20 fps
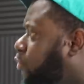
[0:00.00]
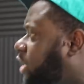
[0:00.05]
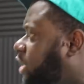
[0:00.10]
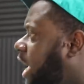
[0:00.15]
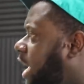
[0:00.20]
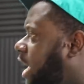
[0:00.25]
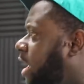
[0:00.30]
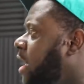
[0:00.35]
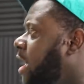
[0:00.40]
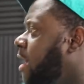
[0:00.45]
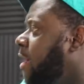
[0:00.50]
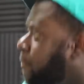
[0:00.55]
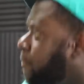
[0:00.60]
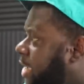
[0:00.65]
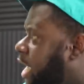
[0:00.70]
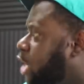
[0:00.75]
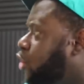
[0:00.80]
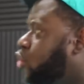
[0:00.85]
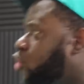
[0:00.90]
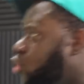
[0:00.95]
was here.
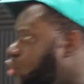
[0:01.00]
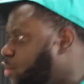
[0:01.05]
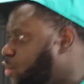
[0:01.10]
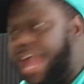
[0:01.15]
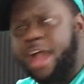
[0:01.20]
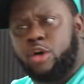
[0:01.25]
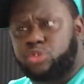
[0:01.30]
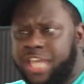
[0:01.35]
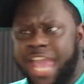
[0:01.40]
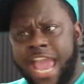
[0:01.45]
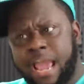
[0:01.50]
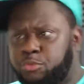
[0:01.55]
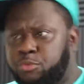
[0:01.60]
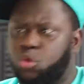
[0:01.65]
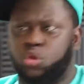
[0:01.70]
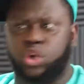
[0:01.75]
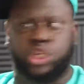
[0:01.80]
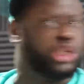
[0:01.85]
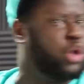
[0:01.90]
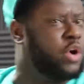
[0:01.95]
Me and Nunu Nails came
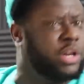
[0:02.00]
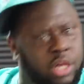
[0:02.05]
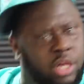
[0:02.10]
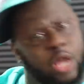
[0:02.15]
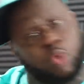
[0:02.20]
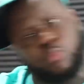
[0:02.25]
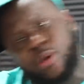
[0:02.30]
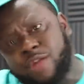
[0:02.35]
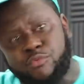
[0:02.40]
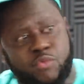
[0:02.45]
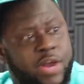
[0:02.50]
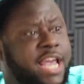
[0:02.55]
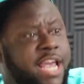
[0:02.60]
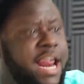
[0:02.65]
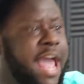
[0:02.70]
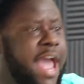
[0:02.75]
through the joint. Look at where Reed